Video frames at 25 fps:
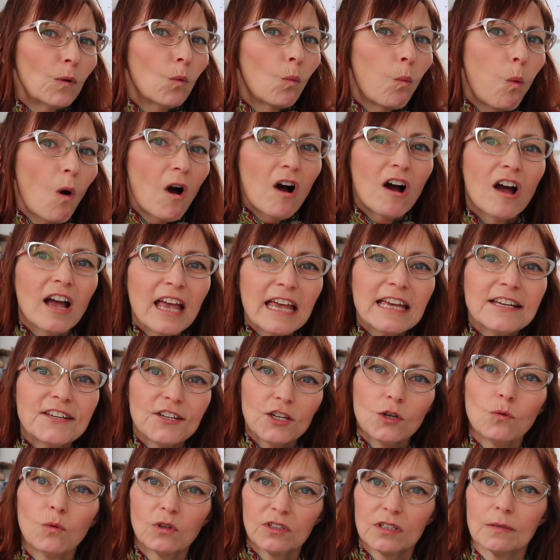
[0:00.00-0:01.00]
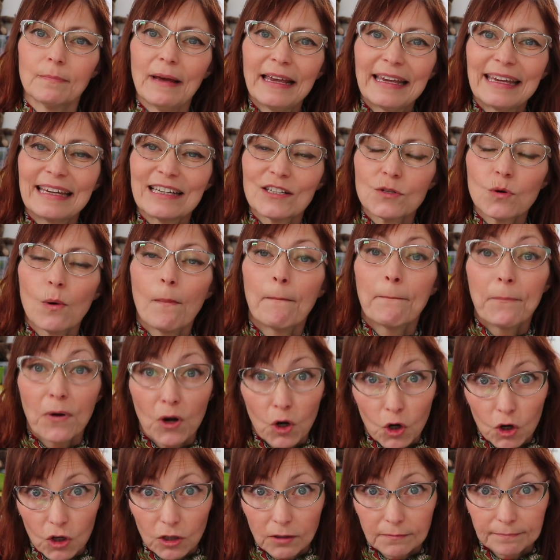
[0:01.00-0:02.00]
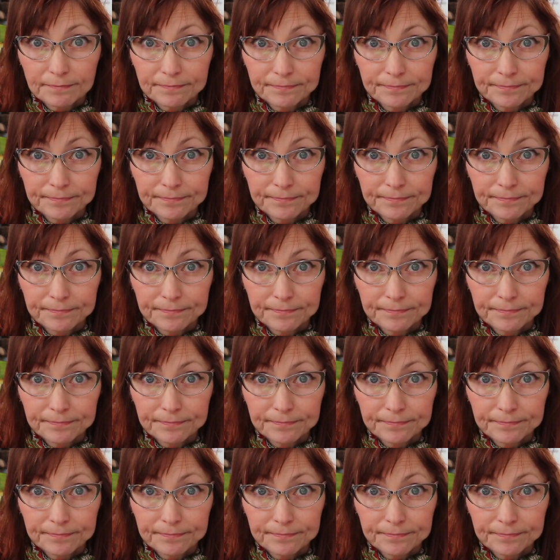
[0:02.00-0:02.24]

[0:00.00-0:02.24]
but why do you want to make it into a book?